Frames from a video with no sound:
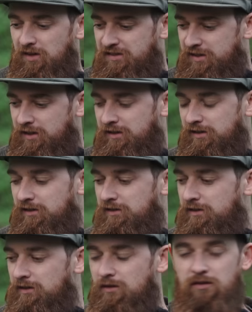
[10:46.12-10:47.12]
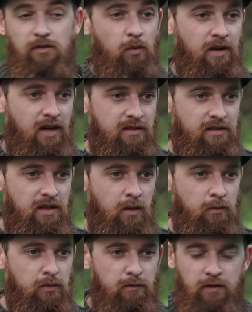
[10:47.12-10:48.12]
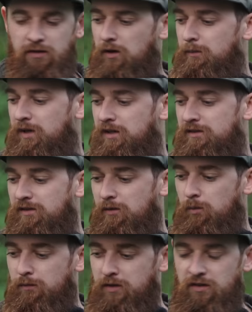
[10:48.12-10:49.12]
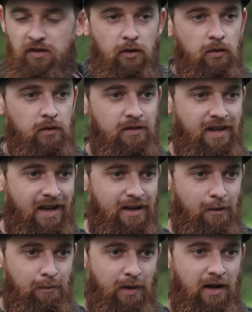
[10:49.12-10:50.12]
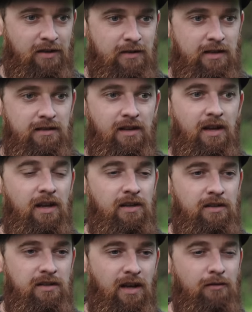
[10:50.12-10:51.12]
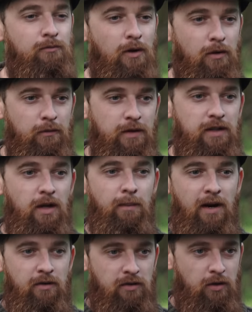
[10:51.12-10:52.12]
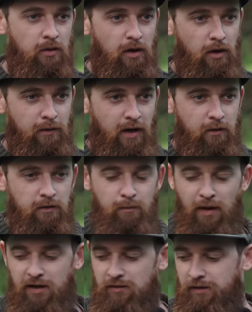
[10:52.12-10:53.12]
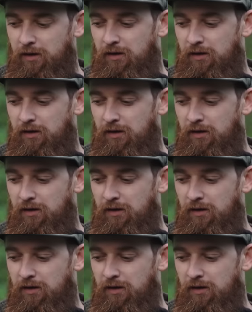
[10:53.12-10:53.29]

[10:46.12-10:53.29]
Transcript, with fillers: Let's stick to what it actually comes with for the time being. So with the two 10 amp batteries, you get roughly about 2.5 hours of battery